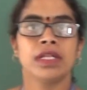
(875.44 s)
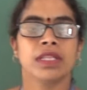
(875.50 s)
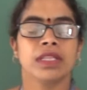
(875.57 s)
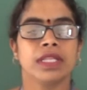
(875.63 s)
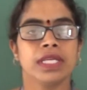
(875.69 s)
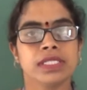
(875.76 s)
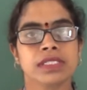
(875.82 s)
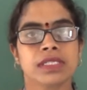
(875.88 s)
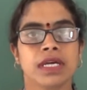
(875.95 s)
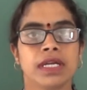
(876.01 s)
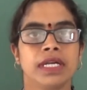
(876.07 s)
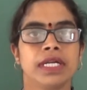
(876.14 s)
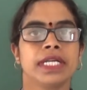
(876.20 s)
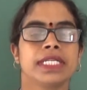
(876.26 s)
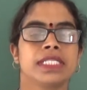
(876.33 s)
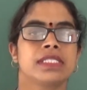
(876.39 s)
This
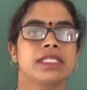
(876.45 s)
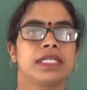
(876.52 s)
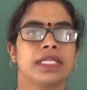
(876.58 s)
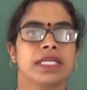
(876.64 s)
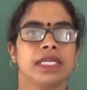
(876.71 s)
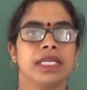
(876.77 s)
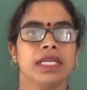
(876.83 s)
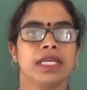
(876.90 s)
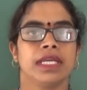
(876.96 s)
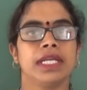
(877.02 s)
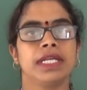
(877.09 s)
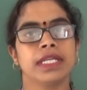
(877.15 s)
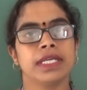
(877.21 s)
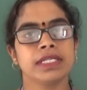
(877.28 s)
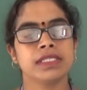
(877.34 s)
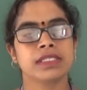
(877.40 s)
current density,
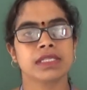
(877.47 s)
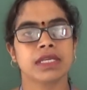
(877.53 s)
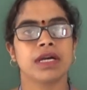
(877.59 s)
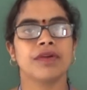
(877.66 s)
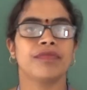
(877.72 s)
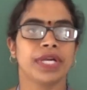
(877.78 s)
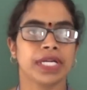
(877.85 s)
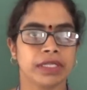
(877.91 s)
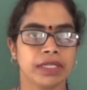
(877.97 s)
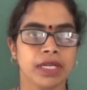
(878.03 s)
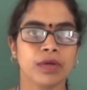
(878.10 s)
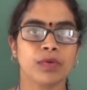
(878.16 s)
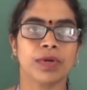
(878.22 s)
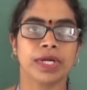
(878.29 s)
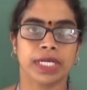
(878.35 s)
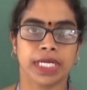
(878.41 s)
it is a vector
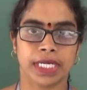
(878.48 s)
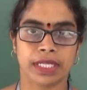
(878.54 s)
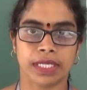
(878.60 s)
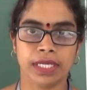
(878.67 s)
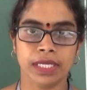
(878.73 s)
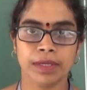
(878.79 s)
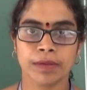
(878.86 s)
quantity,